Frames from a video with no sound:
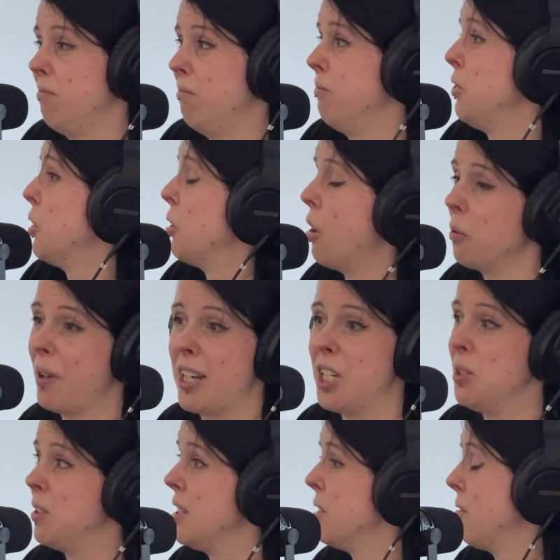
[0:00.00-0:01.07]
you're already
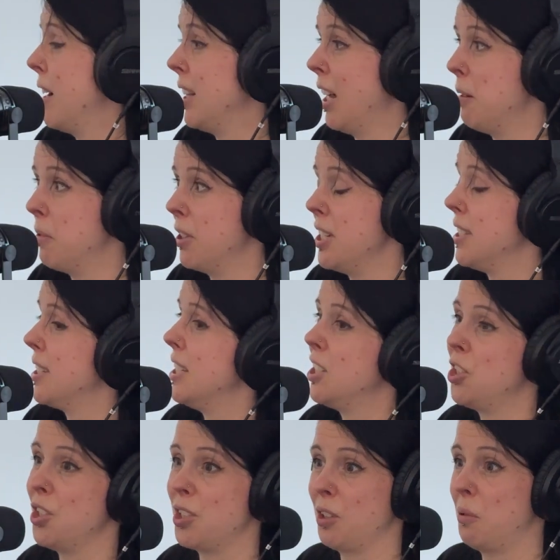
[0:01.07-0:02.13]
using the right libraries. It's
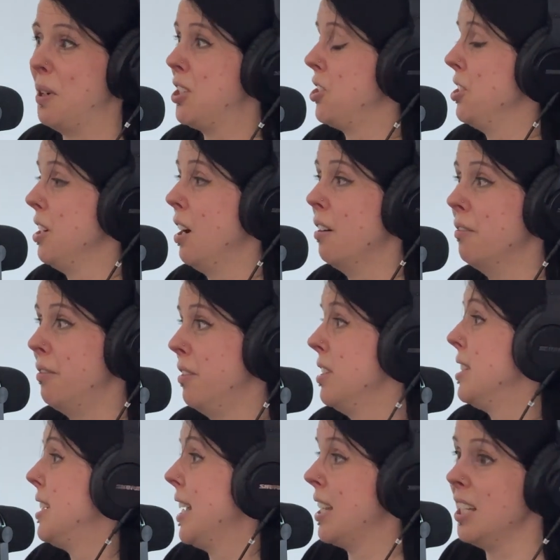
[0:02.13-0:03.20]
just a question of
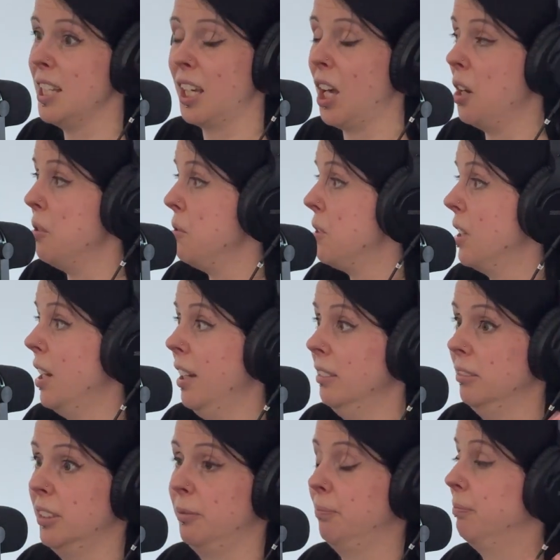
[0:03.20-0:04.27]
taking the code
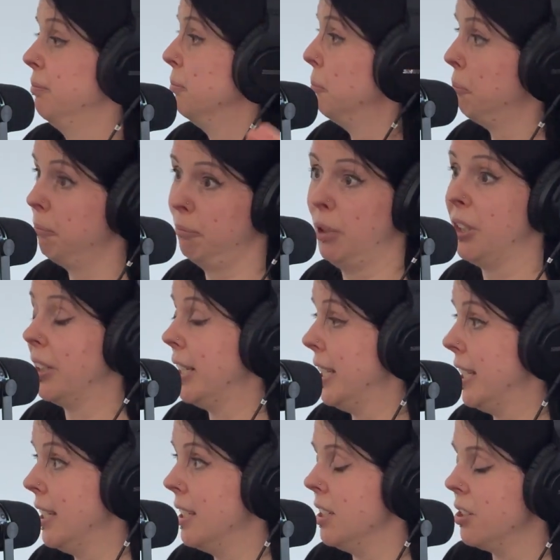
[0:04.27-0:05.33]
and plunking
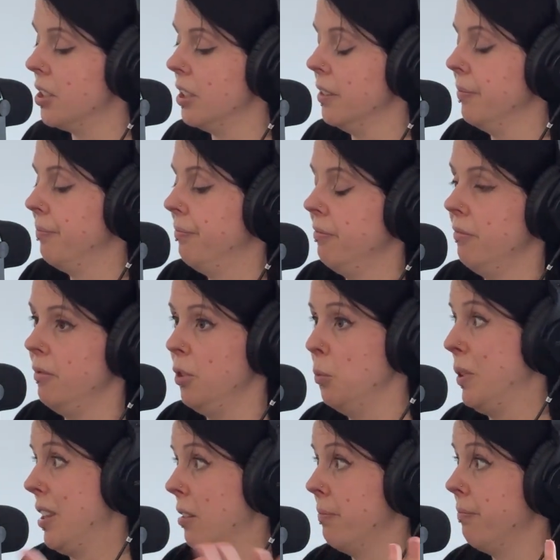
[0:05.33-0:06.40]
it into you
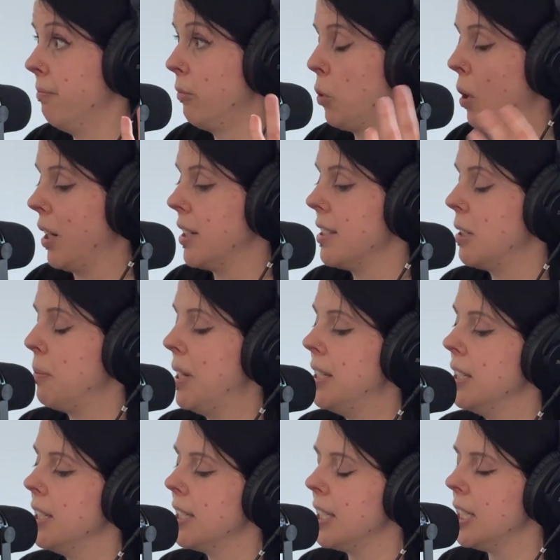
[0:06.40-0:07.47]
with the Quarkus
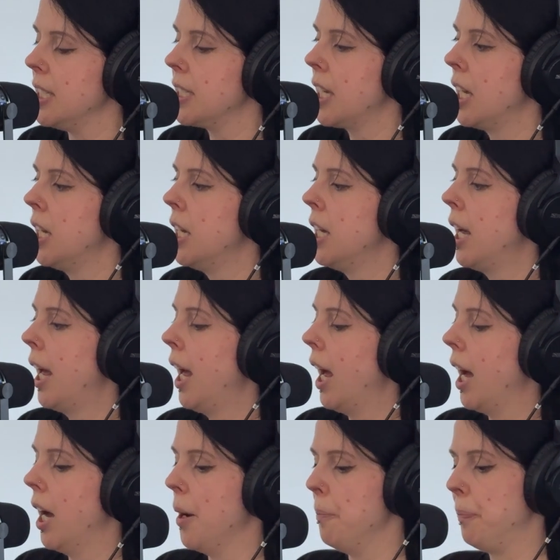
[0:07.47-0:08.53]
dependencies.
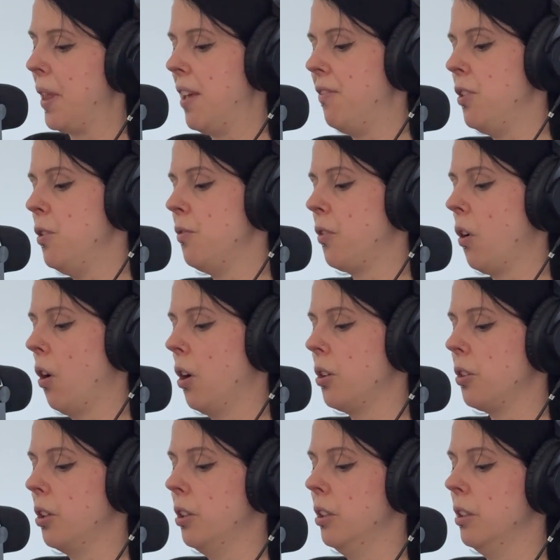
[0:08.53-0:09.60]
If you've got
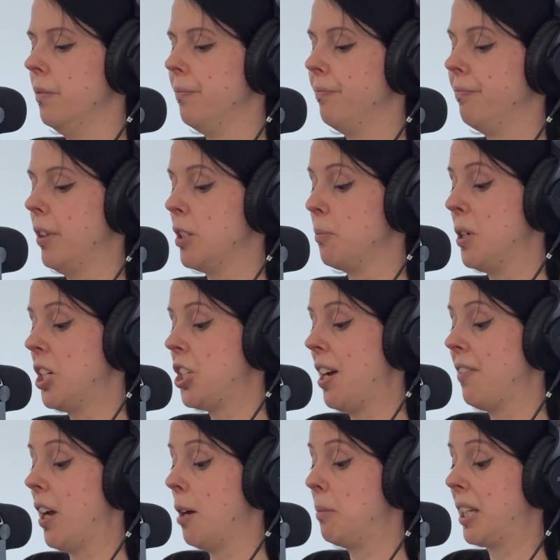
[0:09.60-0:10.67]
a Spring
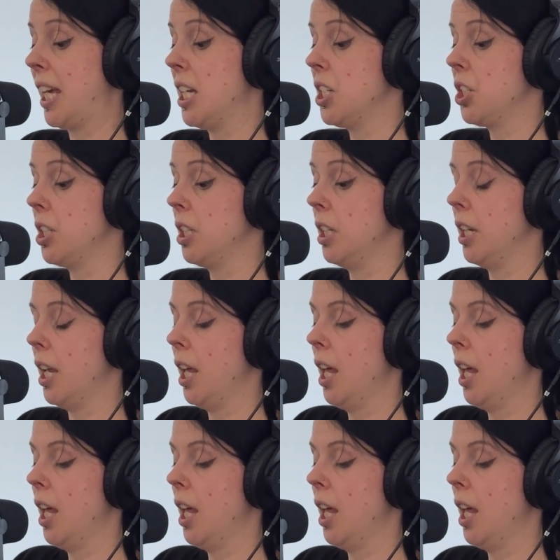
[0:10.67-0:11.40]
Java application,